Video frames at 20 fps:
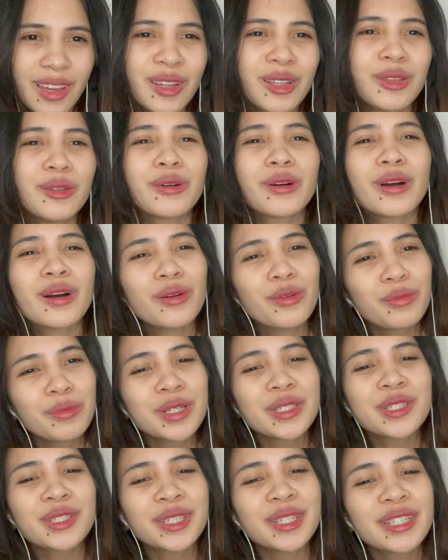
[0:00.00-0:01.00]
Look how
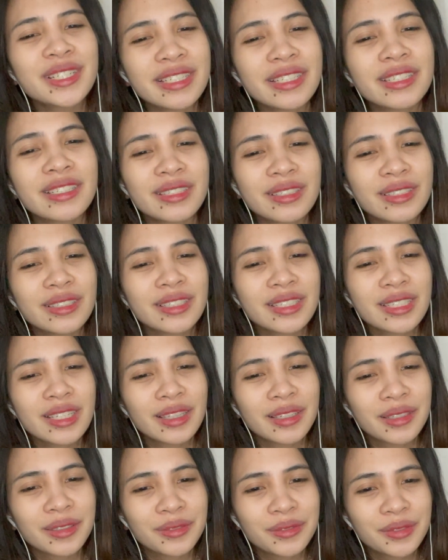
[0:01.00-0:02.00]
much her sisters
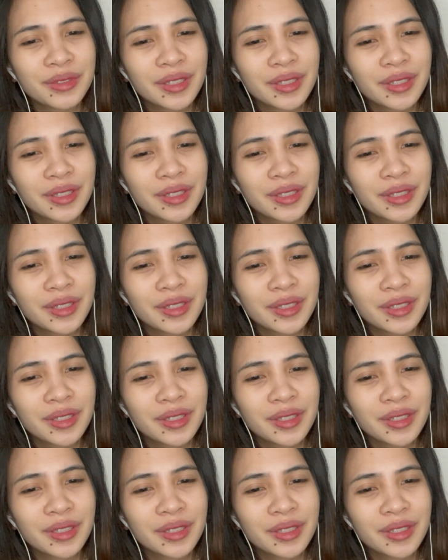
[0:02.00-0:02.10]
love